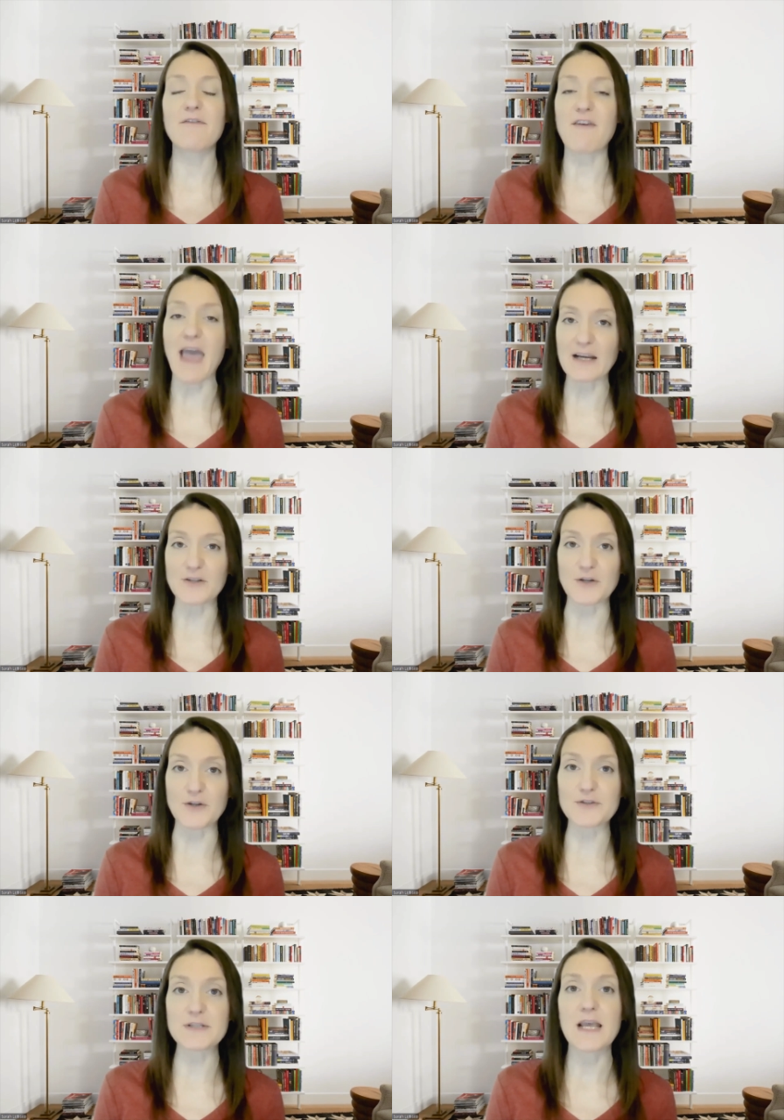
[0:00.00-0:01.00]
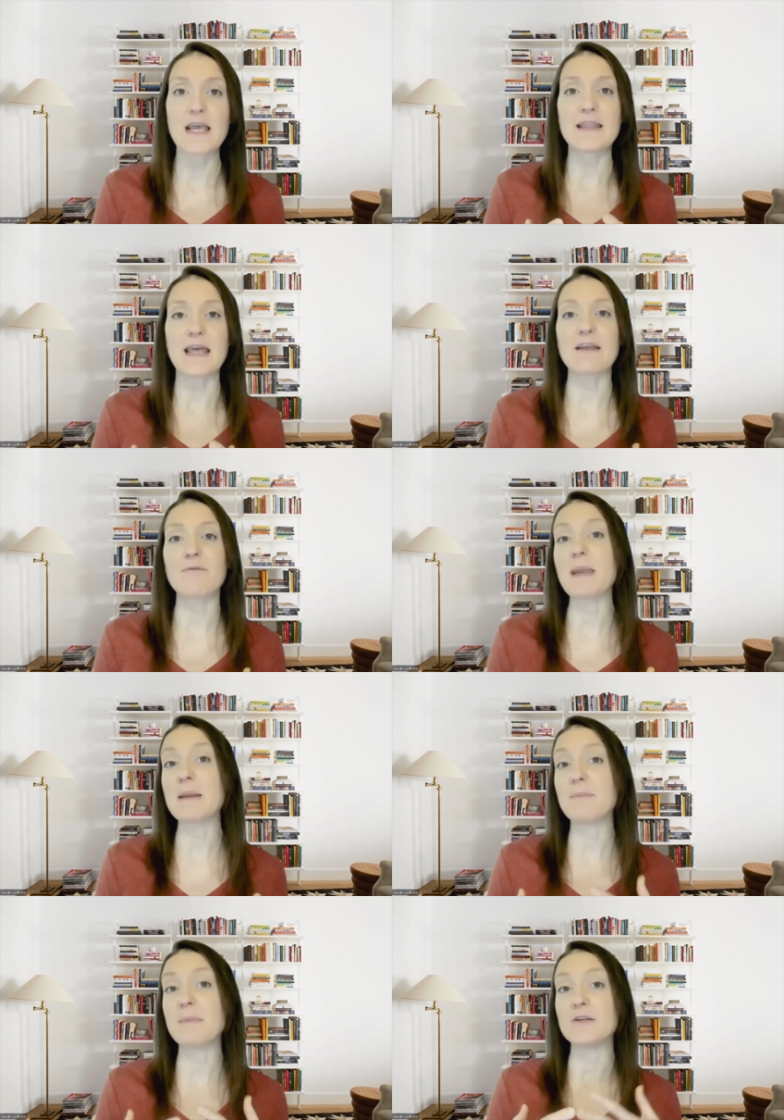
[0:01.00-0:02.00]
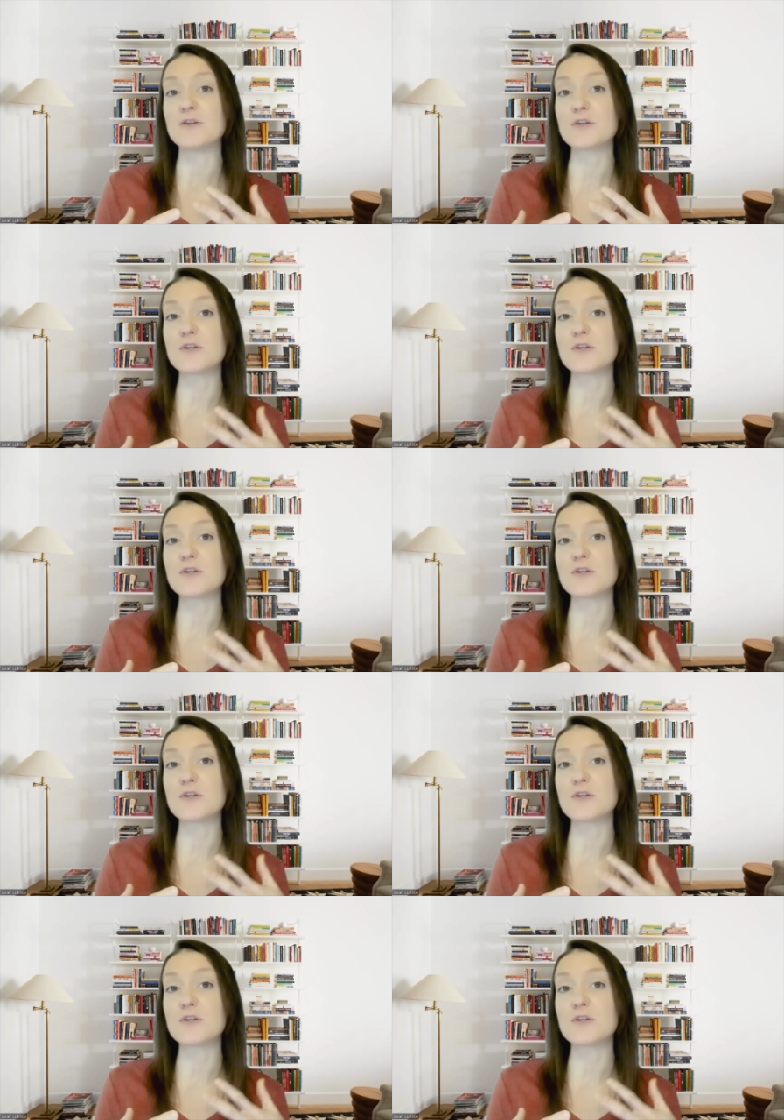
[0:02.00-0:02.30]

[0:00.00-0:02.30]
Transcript: factors that have made me